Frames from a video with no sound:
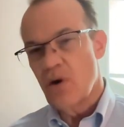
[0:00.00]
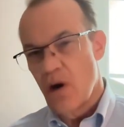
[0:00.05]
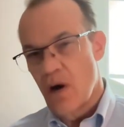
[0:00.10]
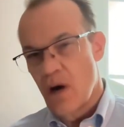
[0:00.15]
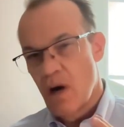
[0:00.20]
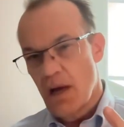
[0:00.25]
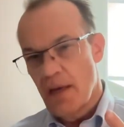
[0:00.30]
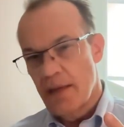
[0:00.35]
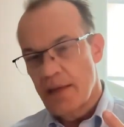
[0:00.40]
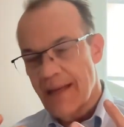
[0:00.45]

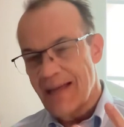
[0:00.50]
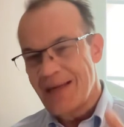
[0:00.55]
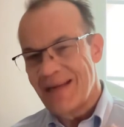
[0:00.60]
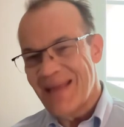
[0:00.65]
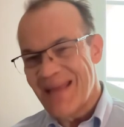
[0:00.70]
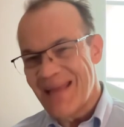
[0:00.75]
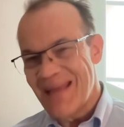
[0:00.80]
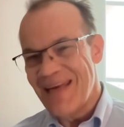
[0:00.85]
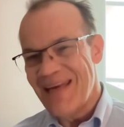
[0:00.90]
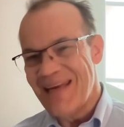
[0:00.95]
on an
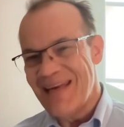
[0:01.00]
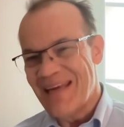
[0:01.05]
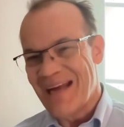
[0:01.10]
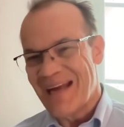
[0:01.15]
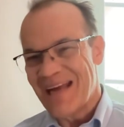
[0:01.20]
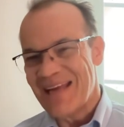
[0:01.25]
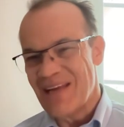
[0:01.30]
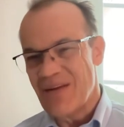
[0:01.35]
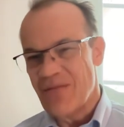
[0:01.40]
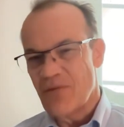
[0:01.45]

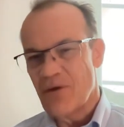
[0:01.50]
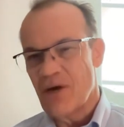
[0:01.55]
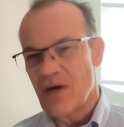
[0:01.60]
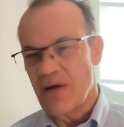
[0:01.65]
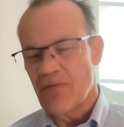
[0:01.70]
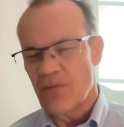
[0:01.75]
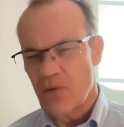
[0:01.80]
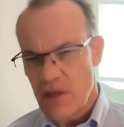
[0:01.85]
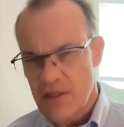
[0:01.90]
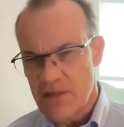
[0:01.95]
N95
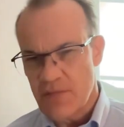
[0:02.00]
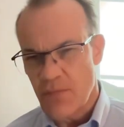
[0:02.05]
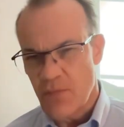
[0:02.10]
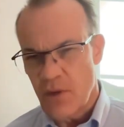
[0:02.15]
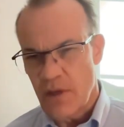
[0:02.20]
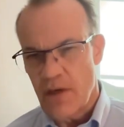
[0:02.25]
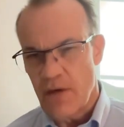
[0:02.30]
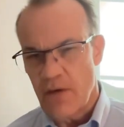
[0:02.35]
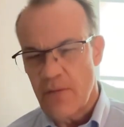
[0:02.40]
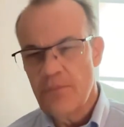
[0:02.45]

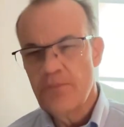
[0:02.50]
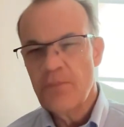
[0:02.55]
respirator.